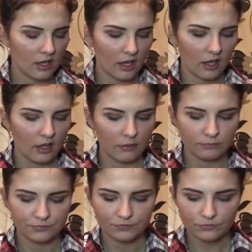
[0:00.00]

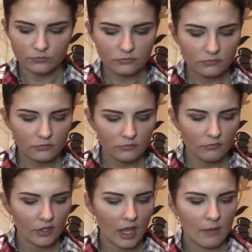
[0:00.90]
I'm
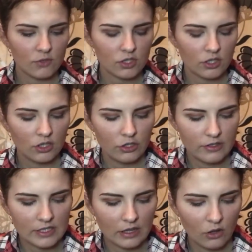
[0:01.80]
just going to
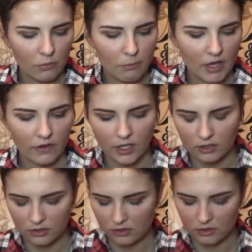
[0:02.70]
use a little mirror
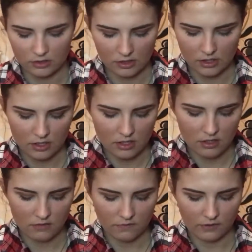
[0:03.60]

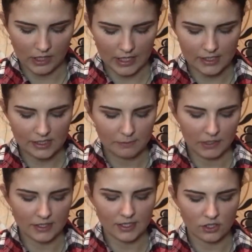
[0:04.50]
for this
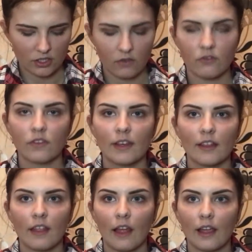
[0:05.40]
because I just don't
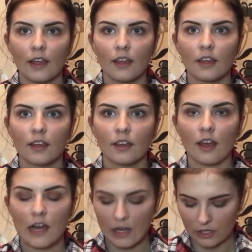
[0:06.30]
feel like
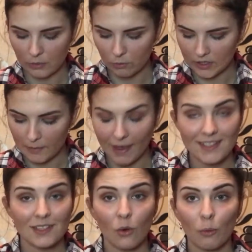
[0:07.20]
I want to
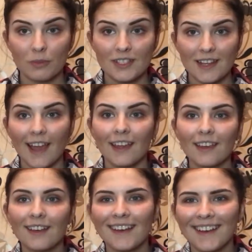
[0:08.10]
mess it up today.
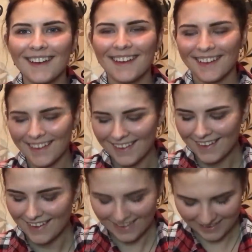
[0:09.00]

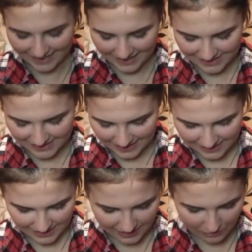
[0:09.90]
I guess
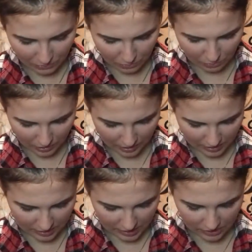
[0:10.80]
that's it. Oh
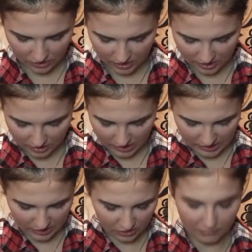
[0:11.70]
god,
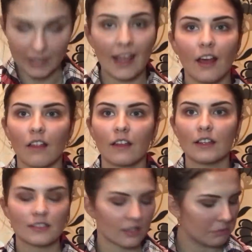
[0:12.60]
I dug my nail
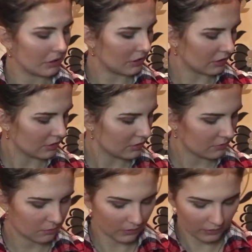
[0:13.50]
into the product
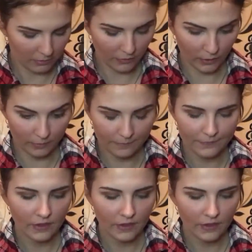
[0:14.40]
with the mirror in.